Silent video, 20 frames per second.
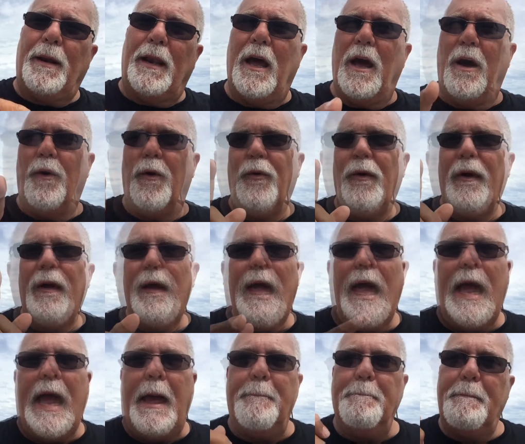below
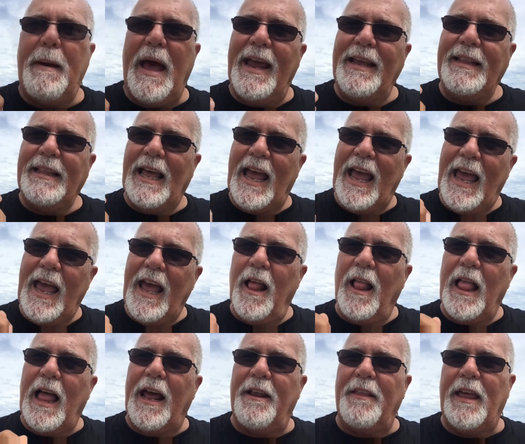and bang the
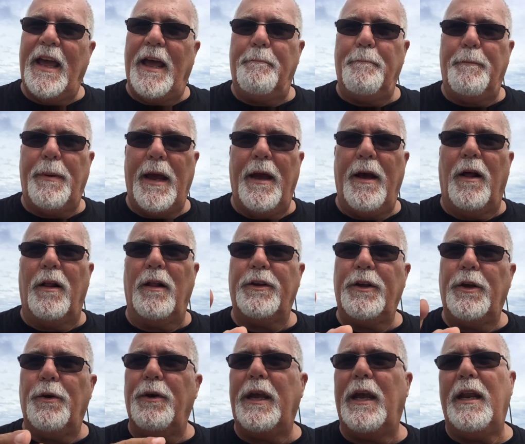hell out of that bell,
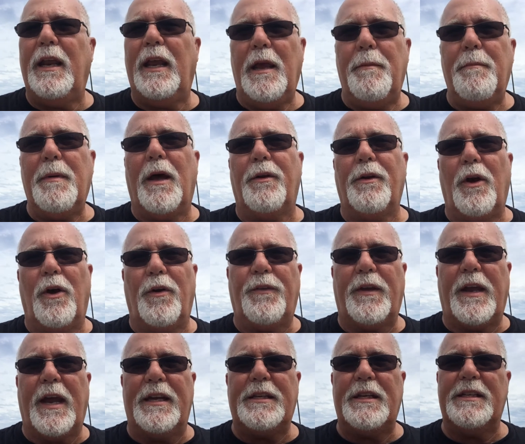you'll get email
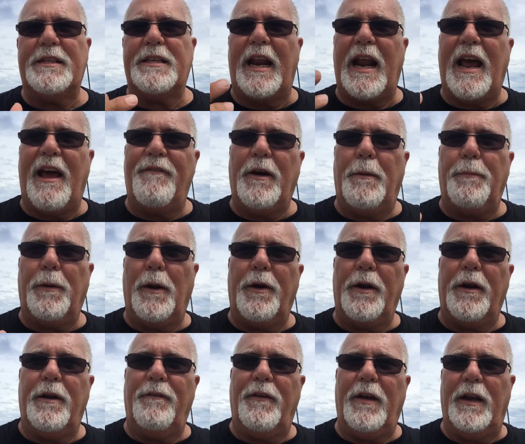notifications that I've
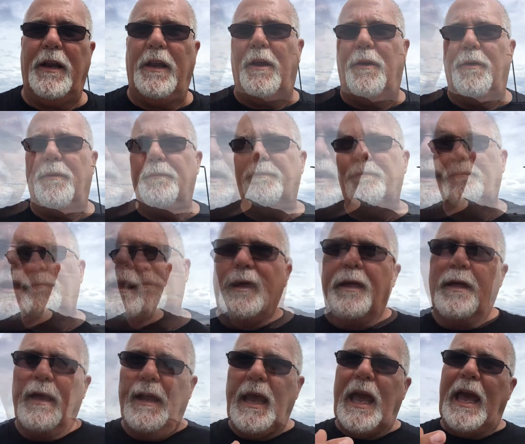uploaded a video.
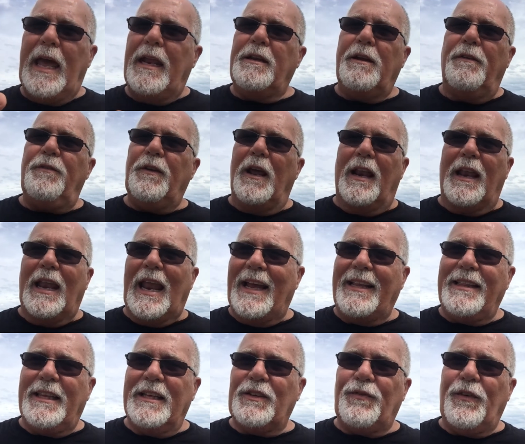And if you
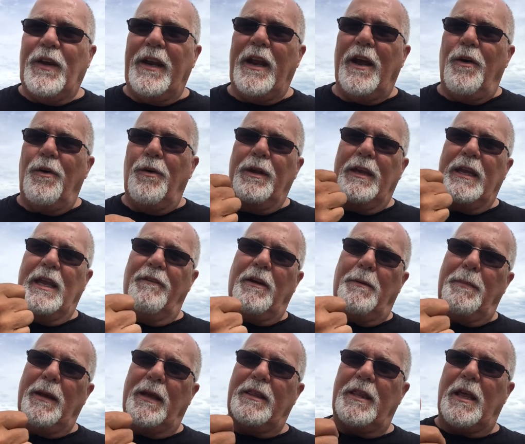like this video, give
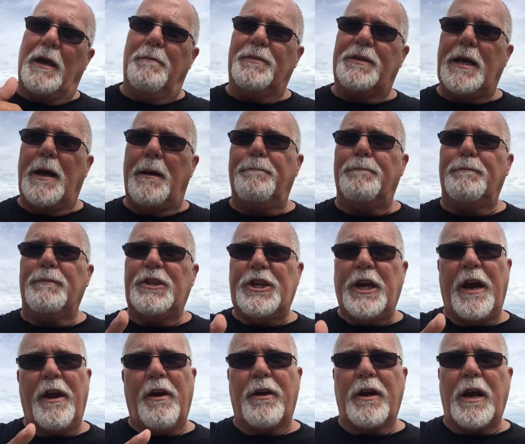it a big thumbs up,
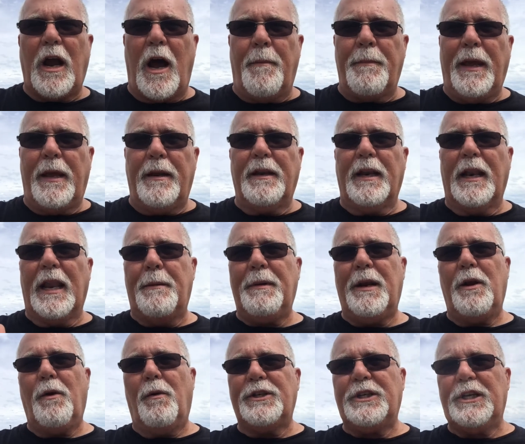share, comment, let
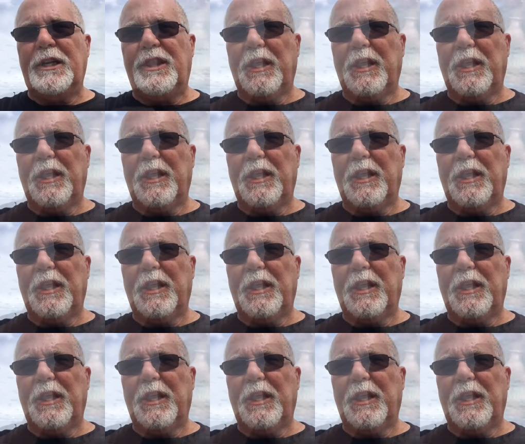me know what you